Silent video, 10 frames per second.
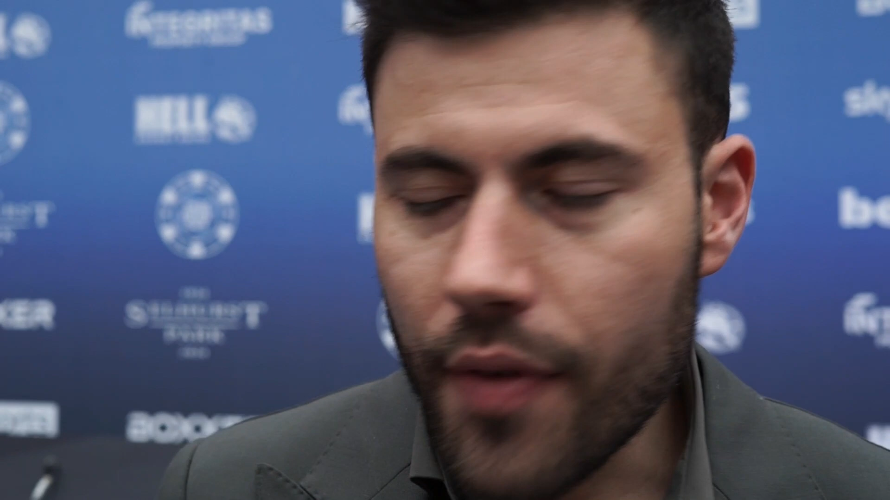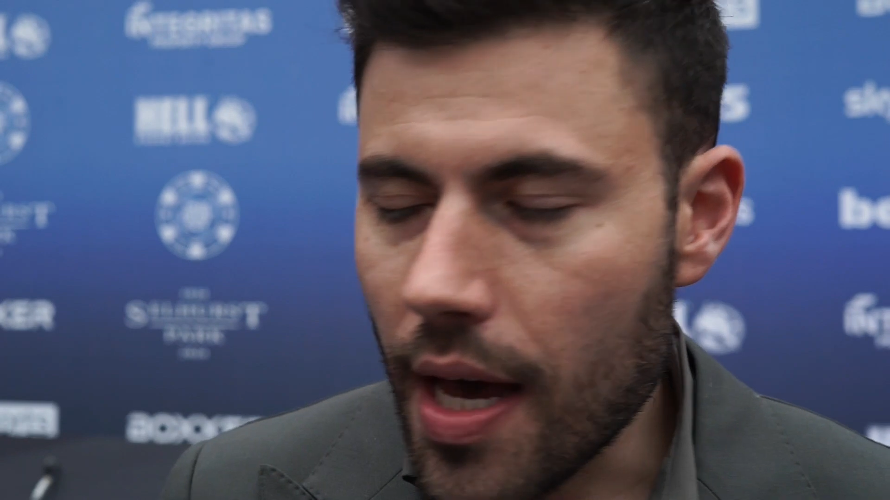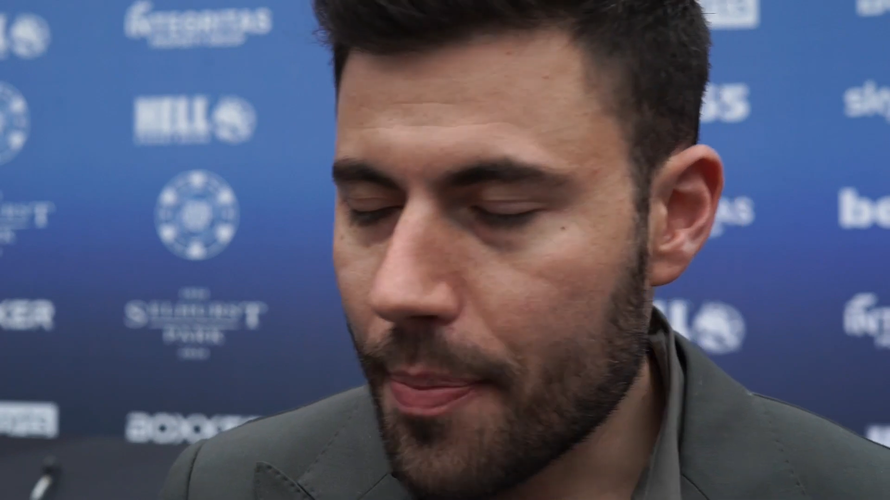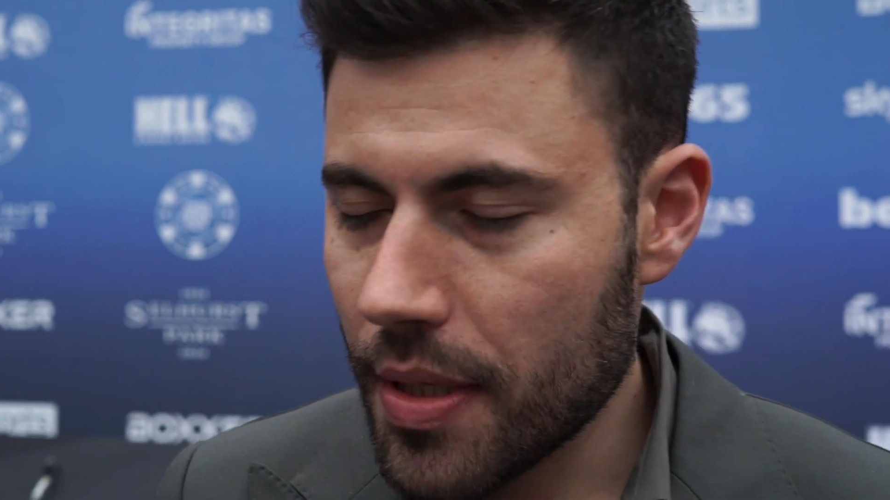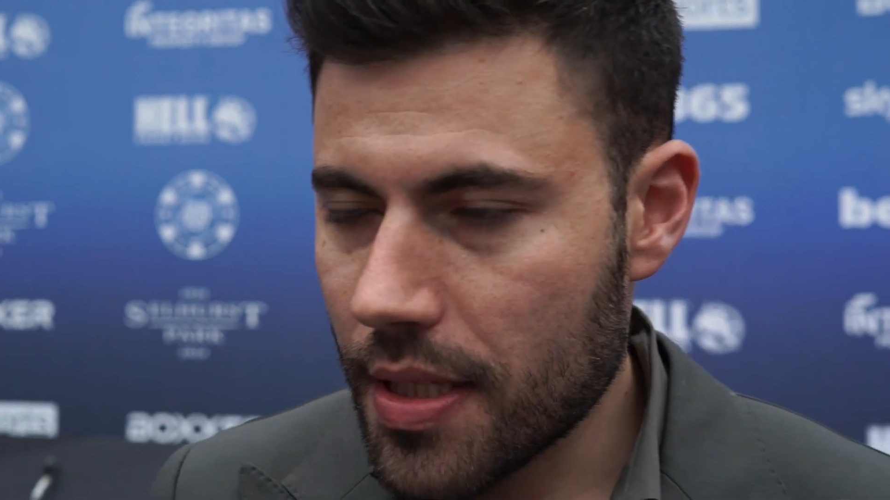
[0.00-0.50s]
it
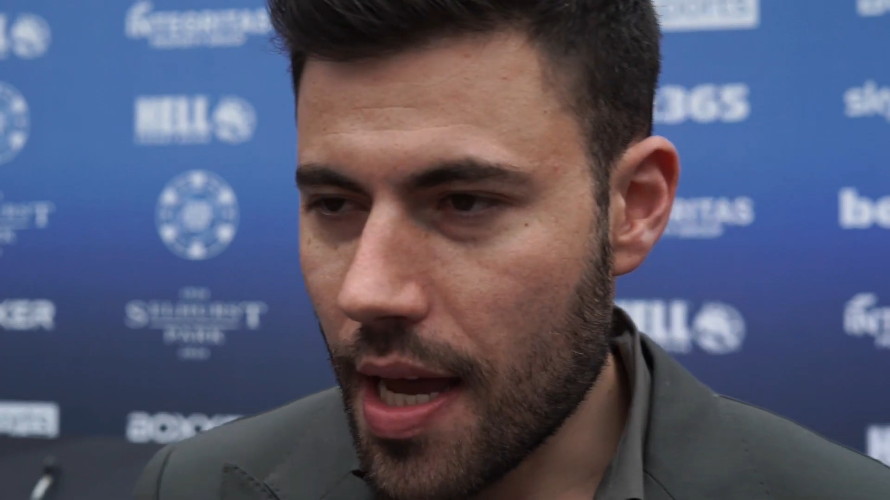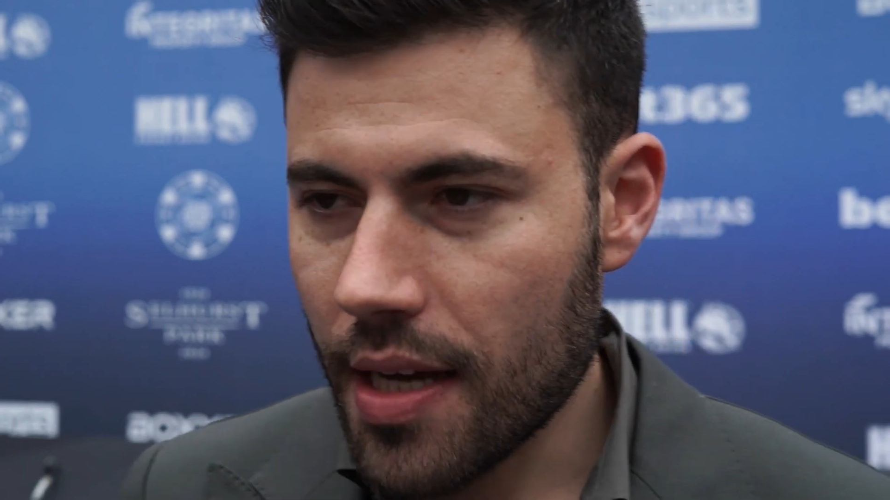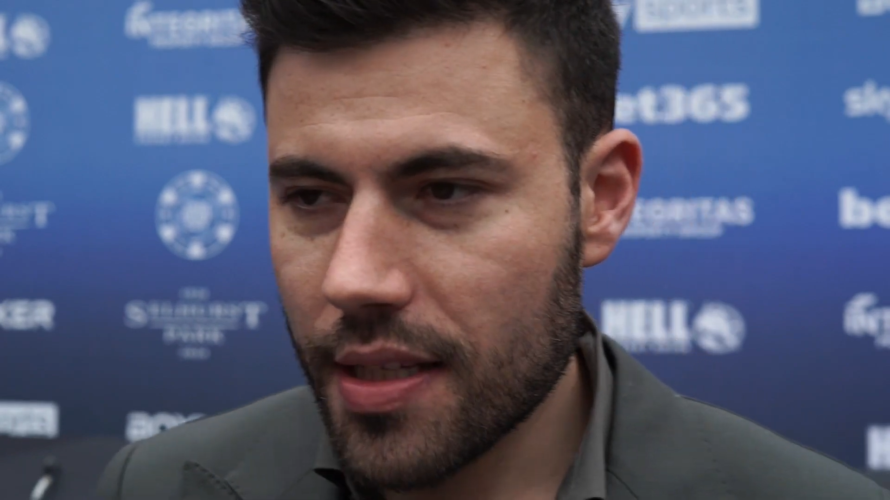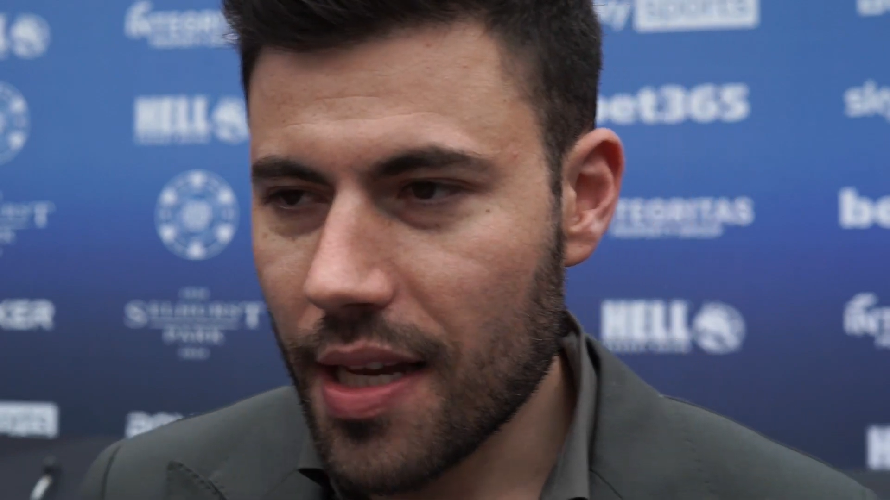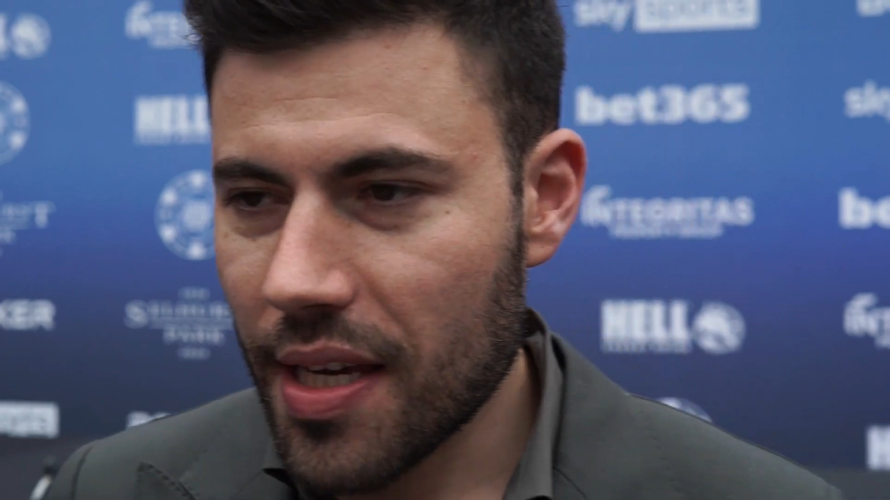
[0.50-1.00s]
happens
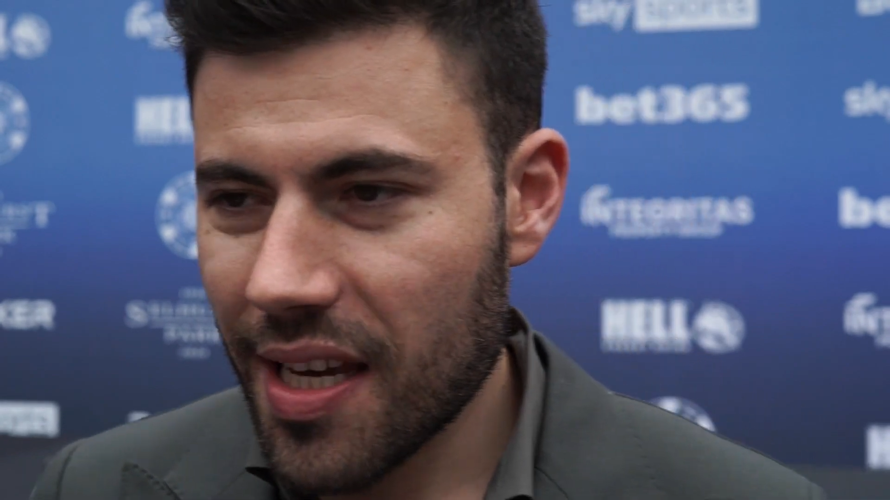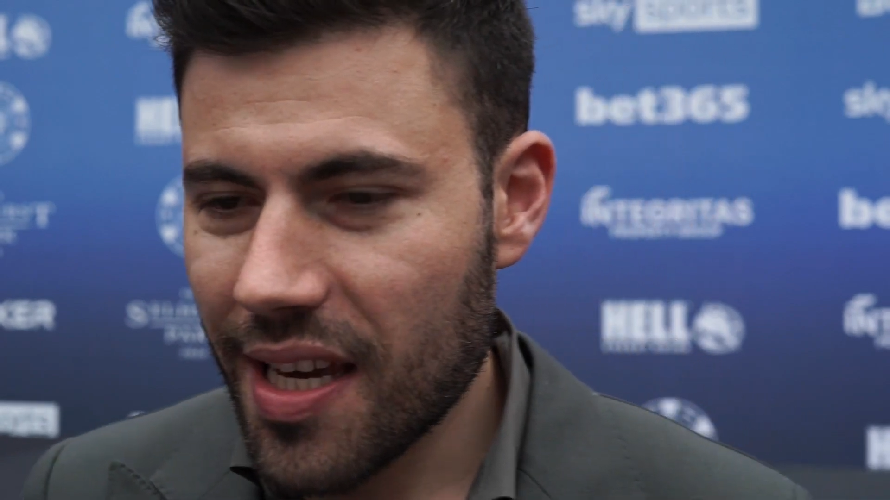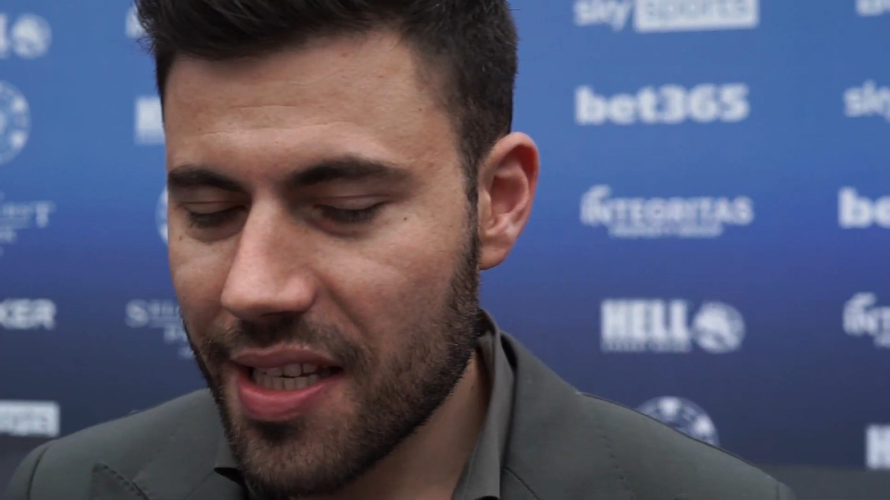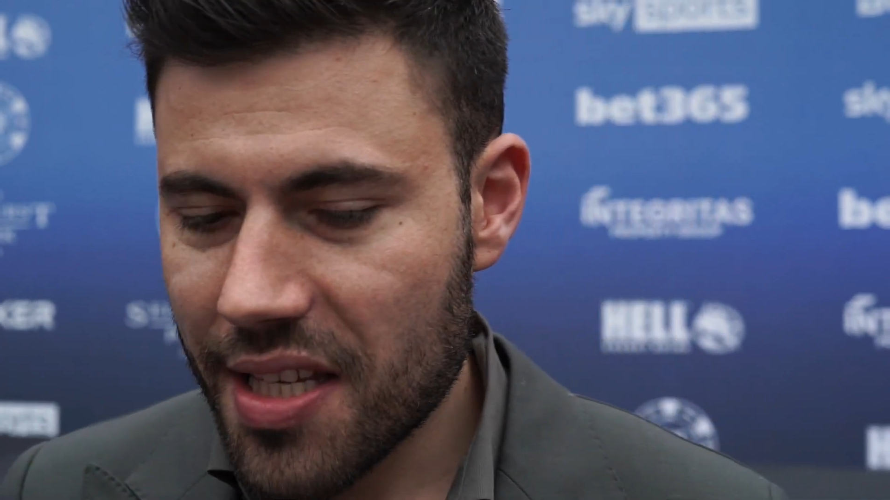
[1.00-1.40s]
next. I think it's